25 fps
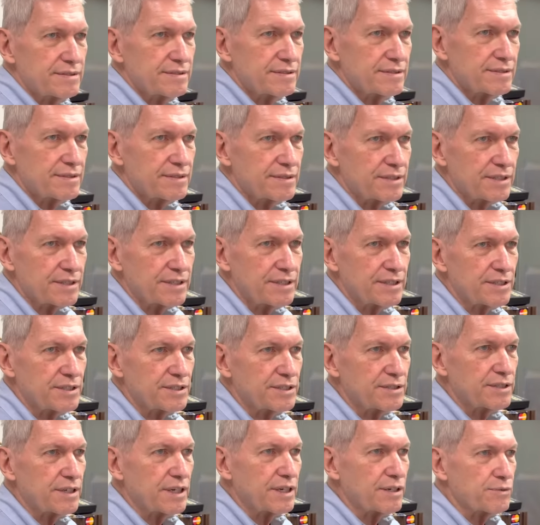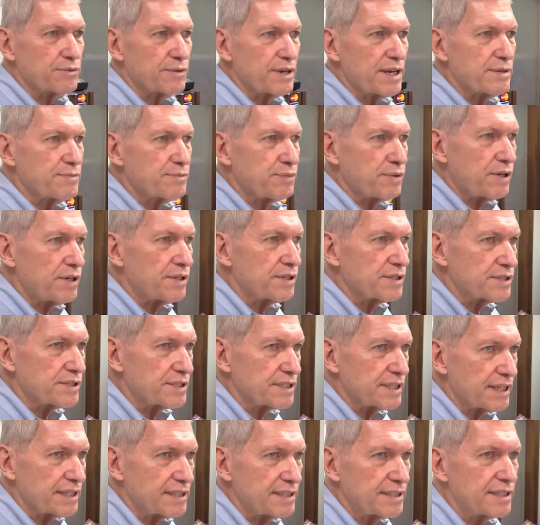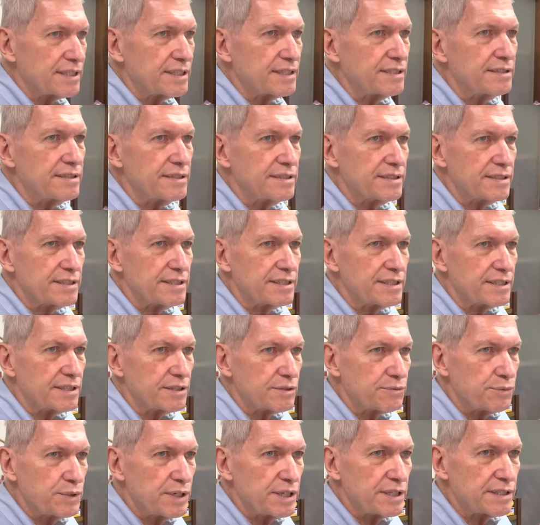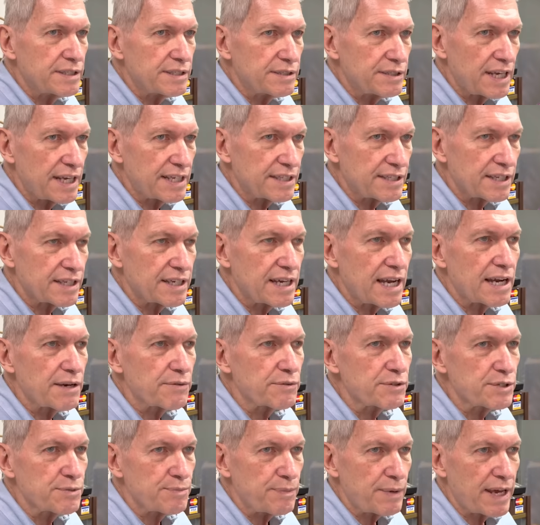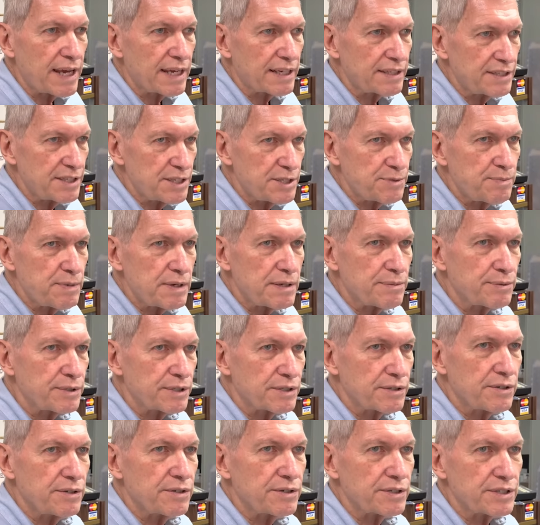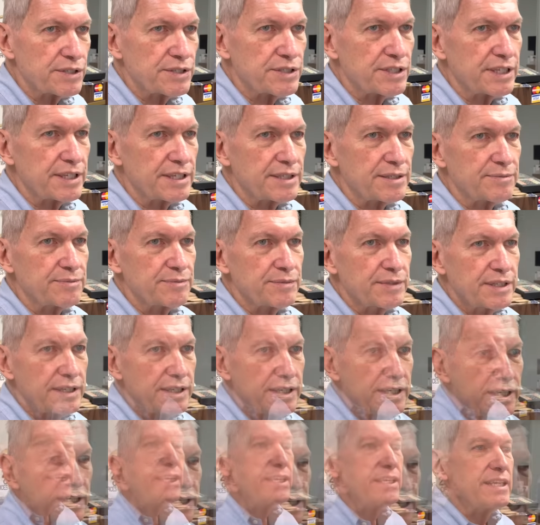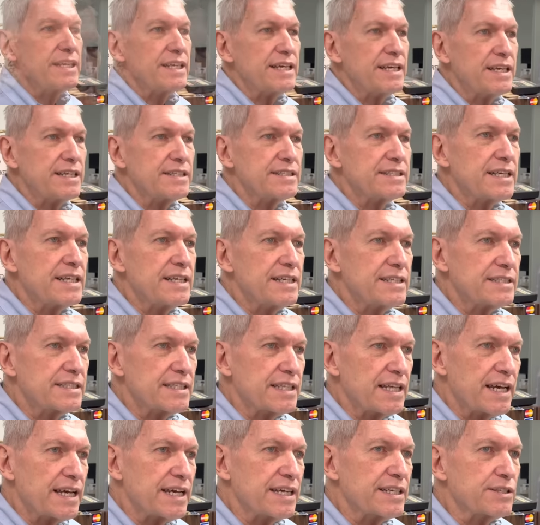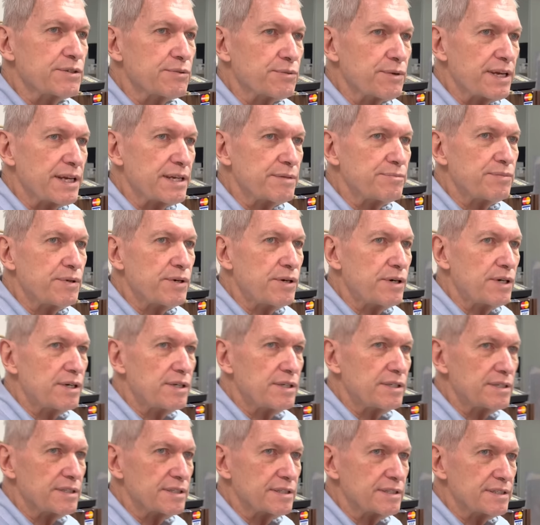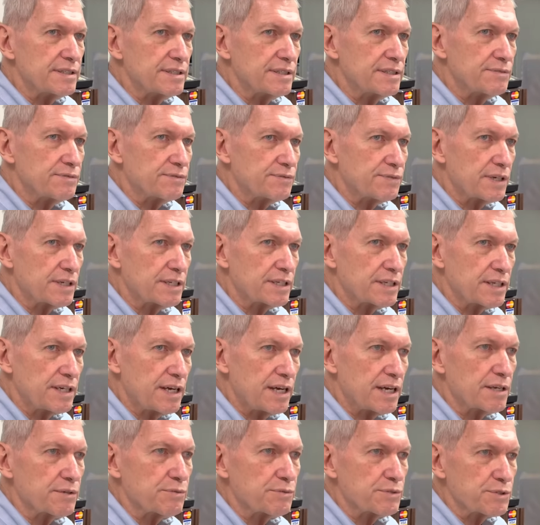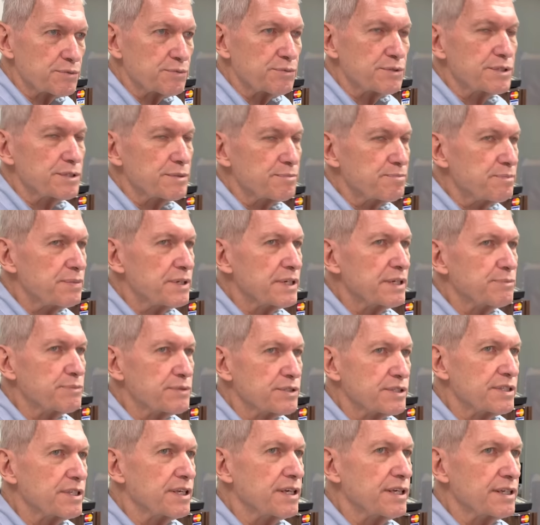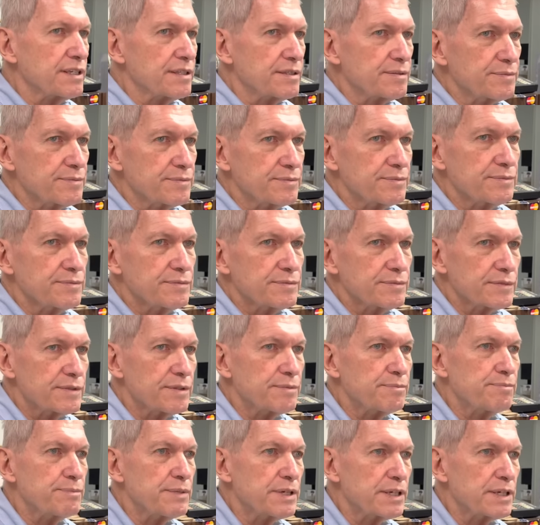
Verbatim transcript: Because yeah. uh, Rand Paul has said that you oh, know, oh, you take the Congress back, these people are going to jail. Oh, yeah. His, his line to Rand Paul in front of Congress was a big mistake. A yeah.